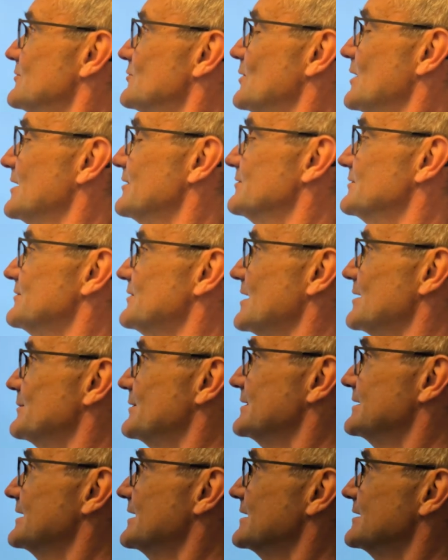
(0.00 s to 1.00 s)
12 divided
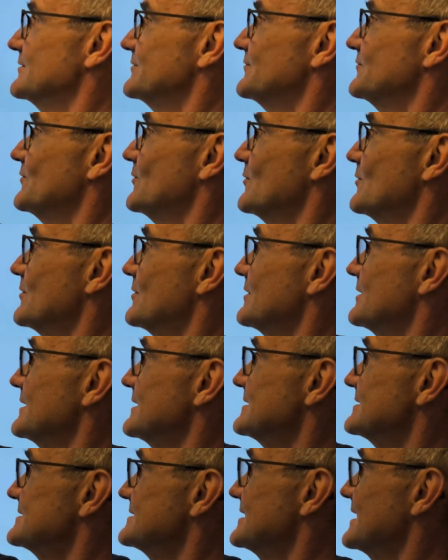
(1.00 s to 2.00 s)
by negative 4
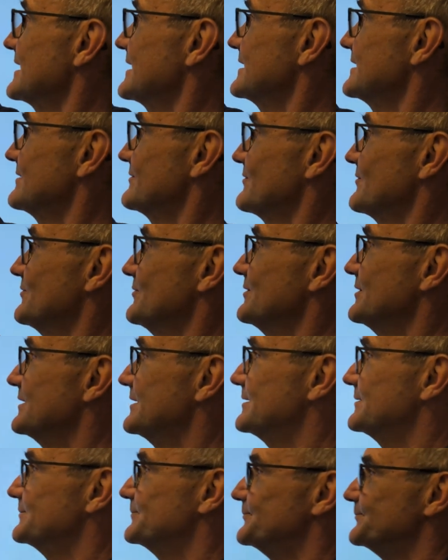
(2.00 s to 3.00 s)
is negative
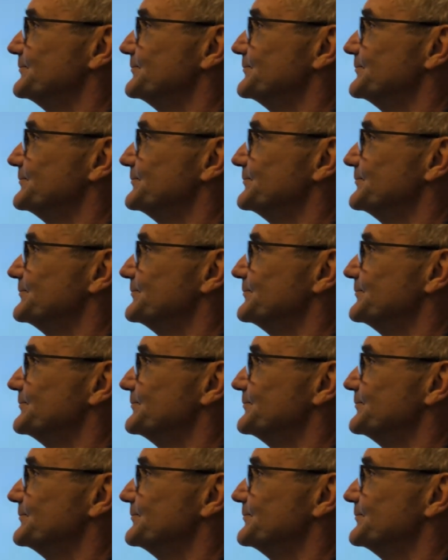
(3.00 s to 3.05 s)
3.